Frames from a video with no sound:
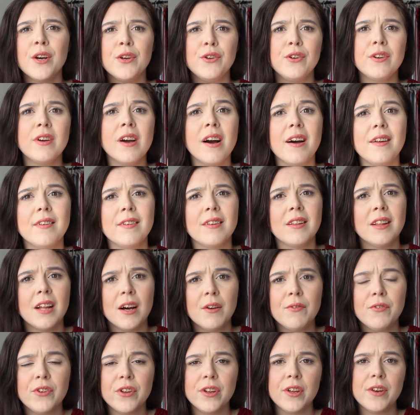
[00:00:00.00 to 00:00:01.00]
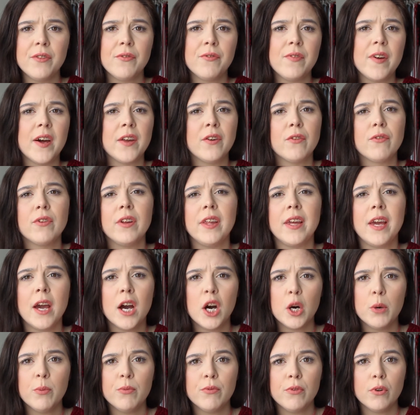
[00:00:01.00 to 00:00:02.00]
You guys loved it and found it really
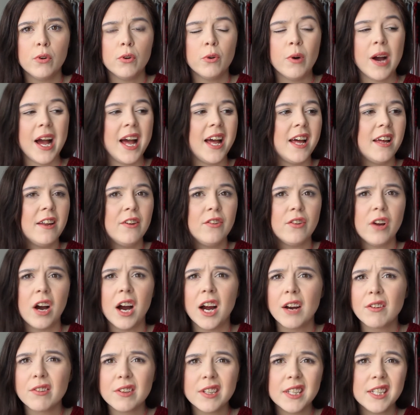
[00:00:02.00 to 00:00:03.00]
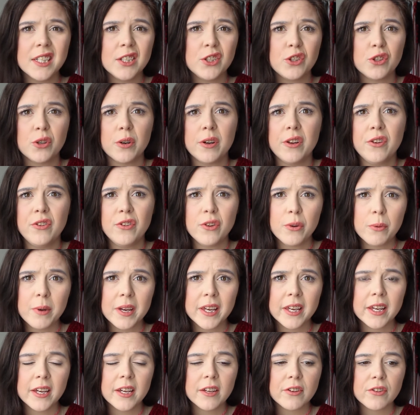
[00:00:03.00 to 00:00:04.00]
helpful and I really enjoyed
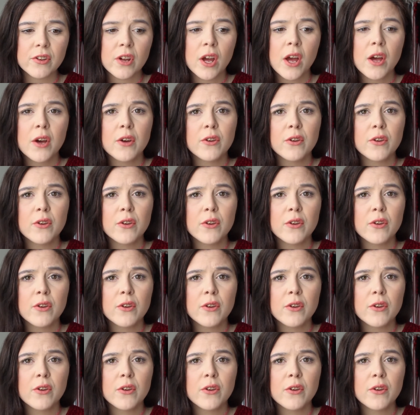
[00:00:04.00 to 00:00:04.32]
doing it,